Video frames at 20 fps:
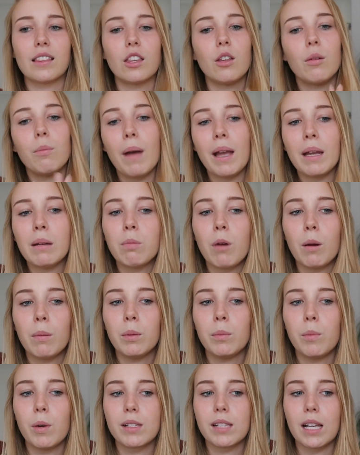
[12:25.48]
the main
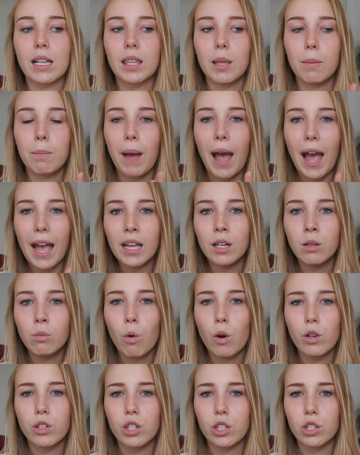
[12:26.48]
problem was, like, the pain
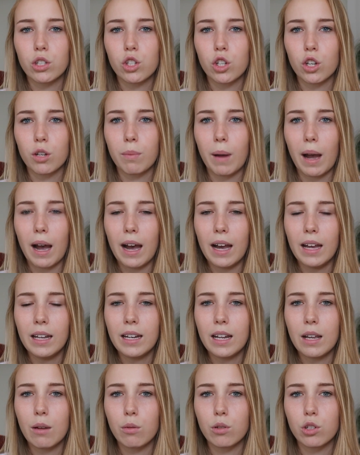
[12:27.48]
wasn't too
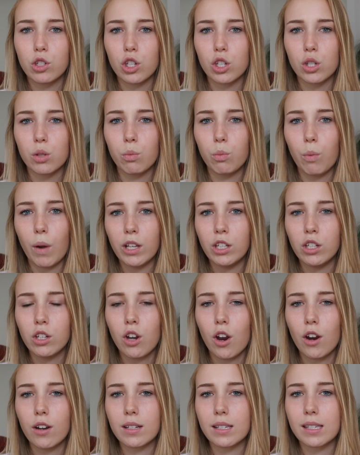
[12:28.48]
bad. It was just when you
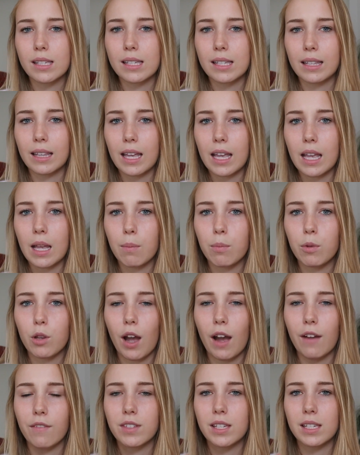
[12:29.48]
go to sleep, you
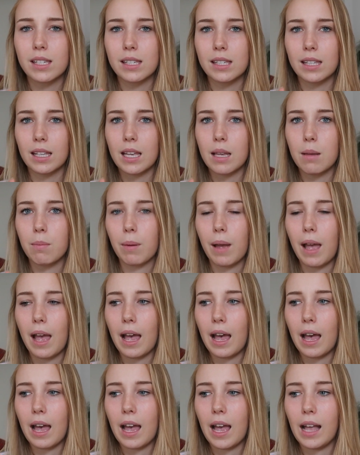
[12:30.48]
have to sleep
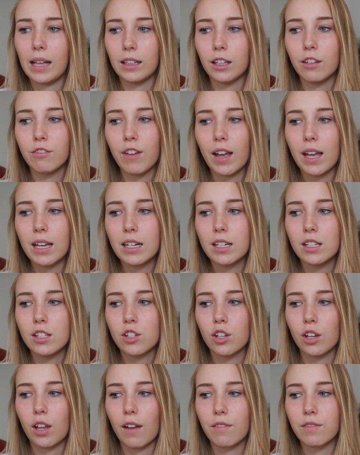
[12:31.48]
elevated.
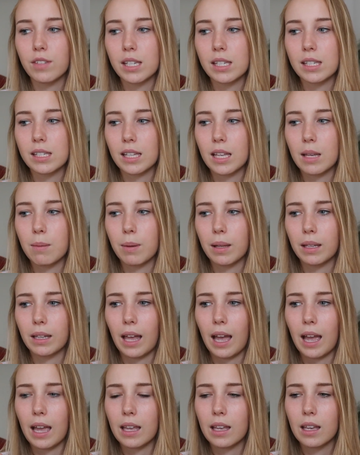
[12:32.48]
So you have to sleep at,
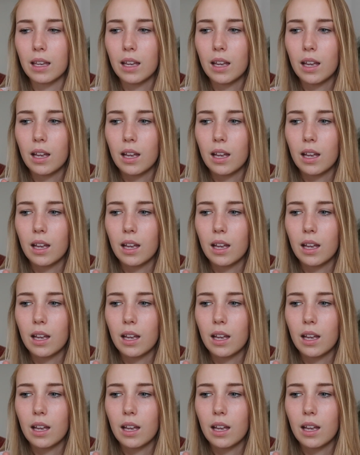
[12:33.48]
like,